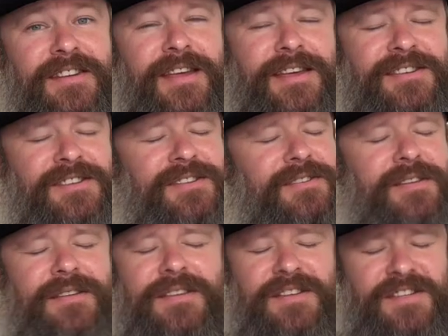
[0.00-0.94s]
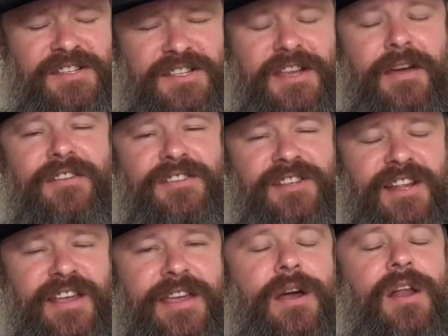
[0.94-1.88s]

is a seriously